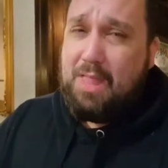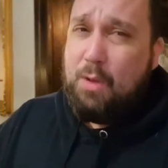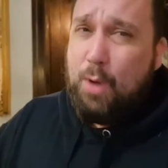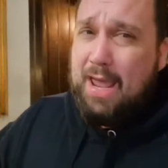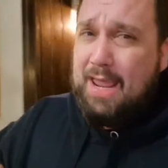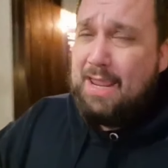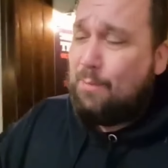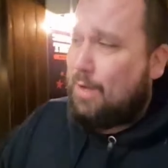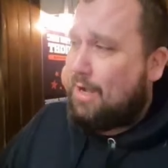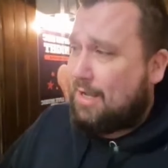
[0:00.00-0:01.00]
We
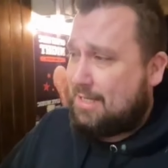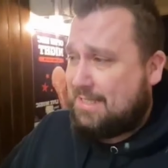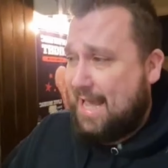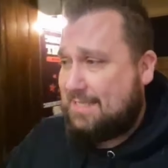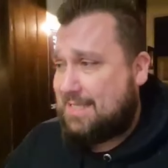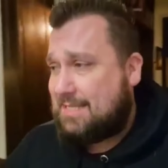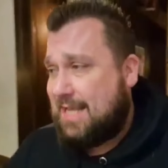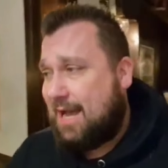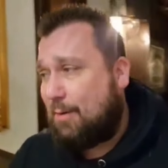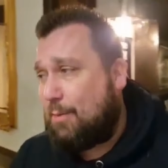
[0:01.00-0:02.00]
we are going to test this
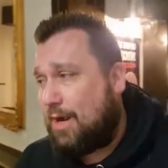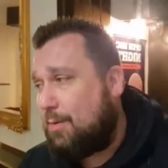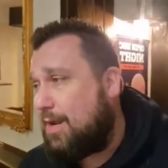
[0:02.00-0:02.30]
out. We want to.